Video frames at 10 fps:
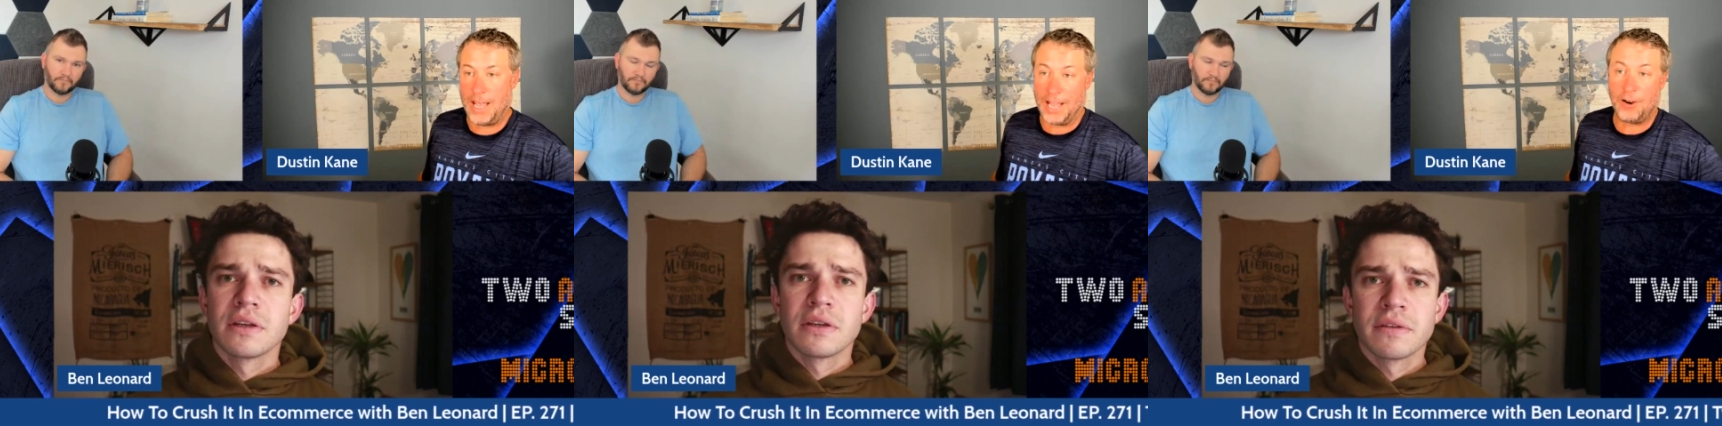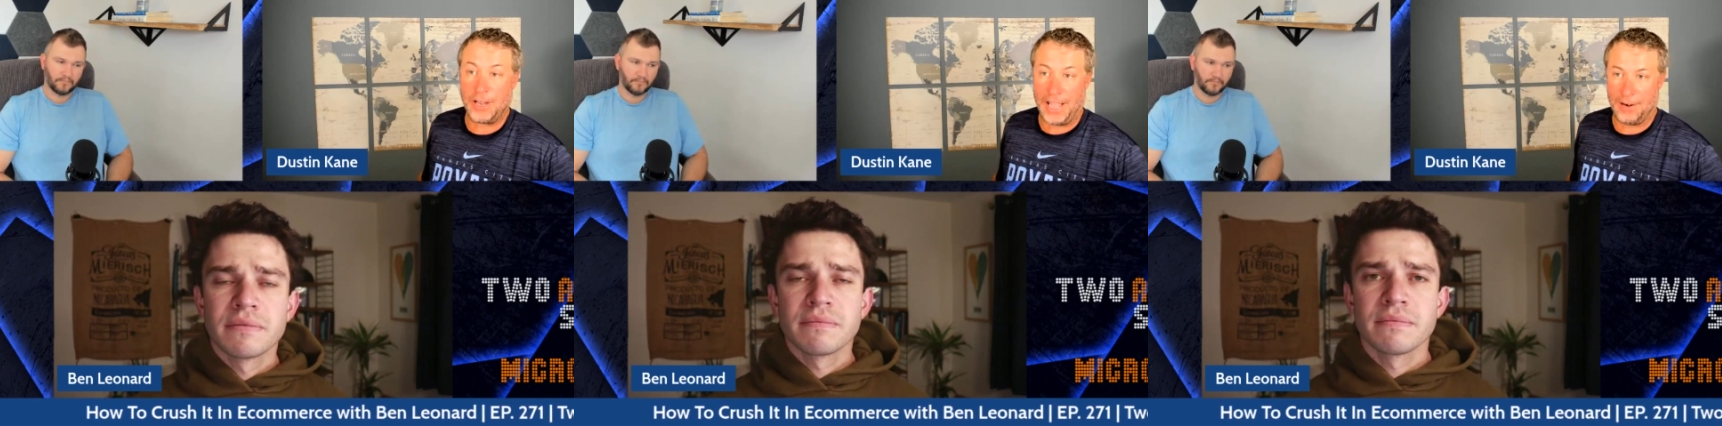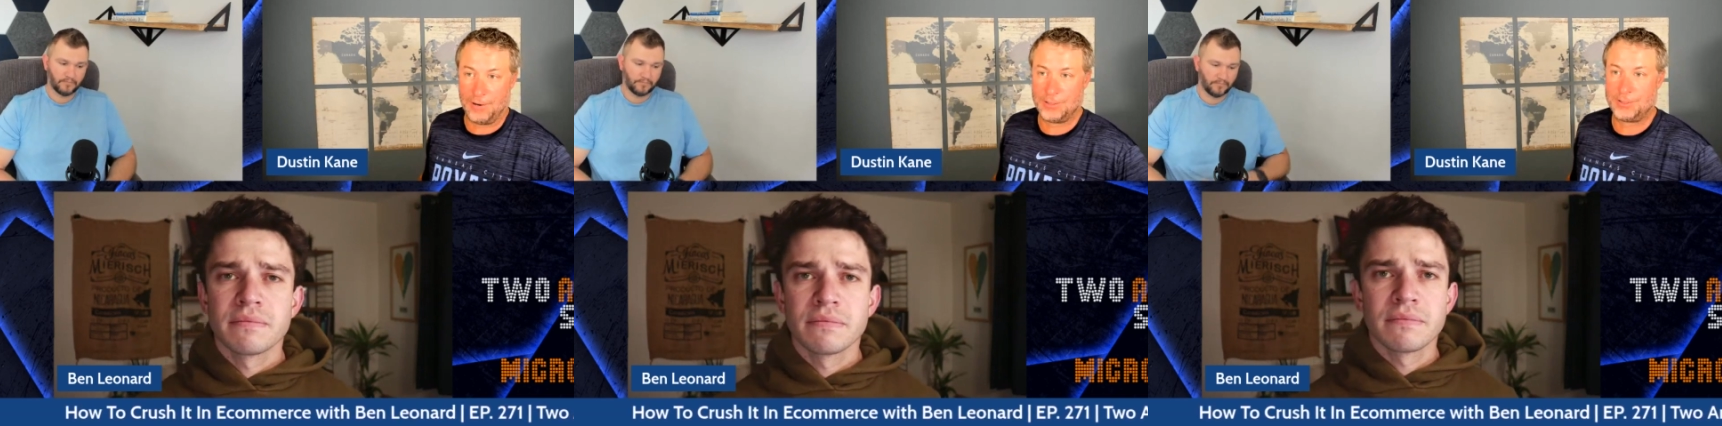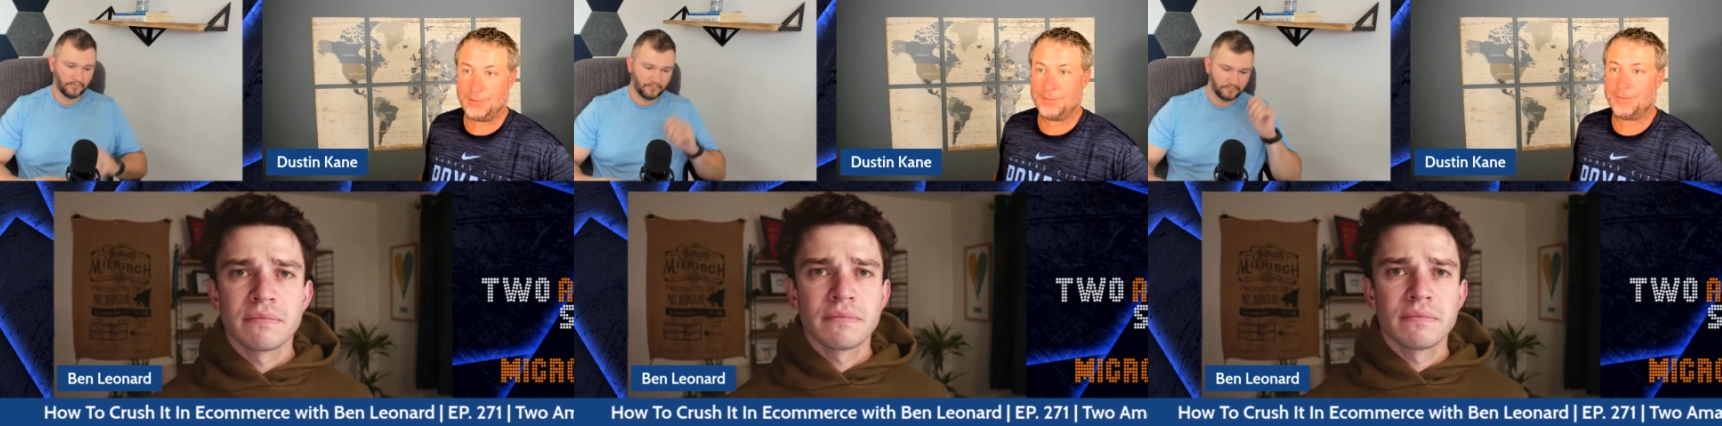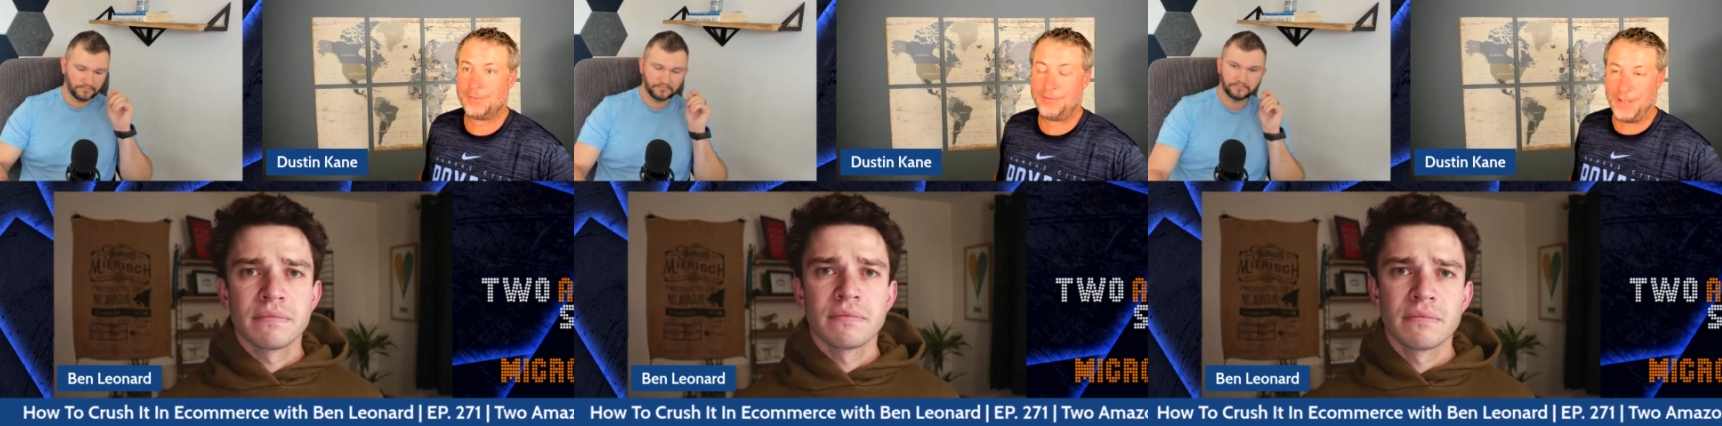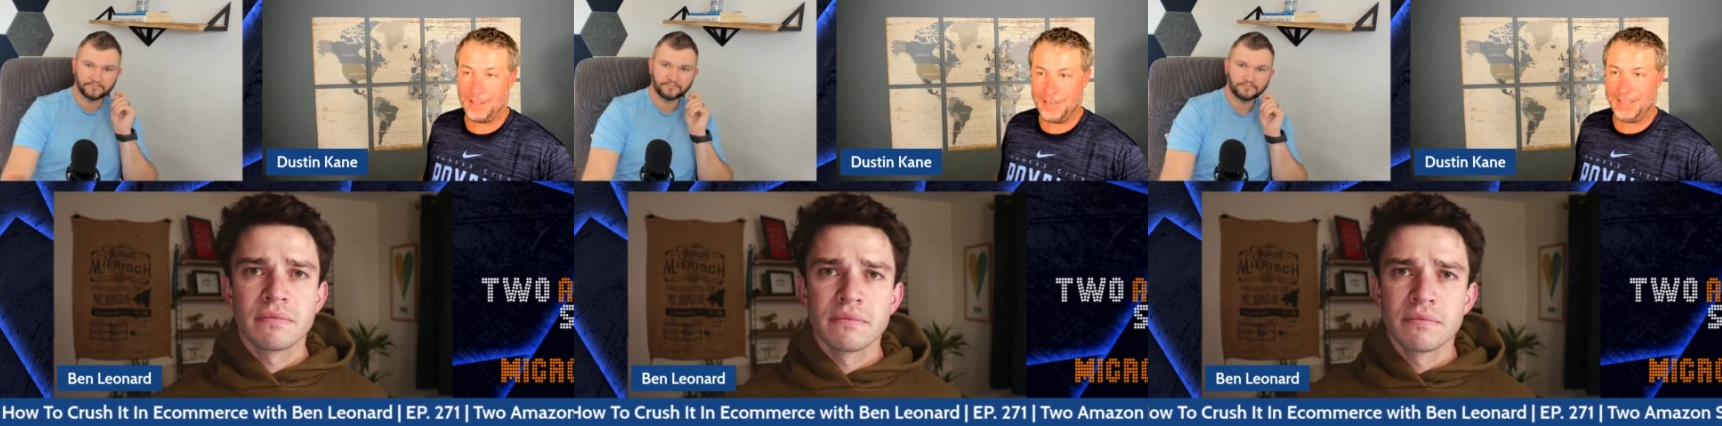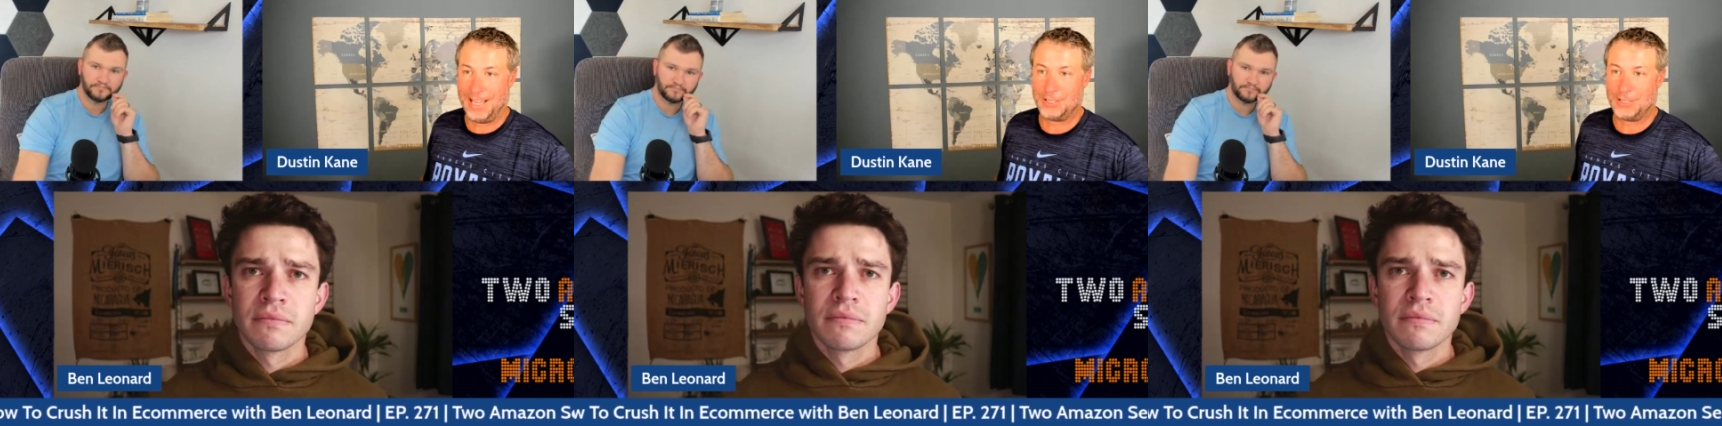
Speaker 1: aggregators fell into that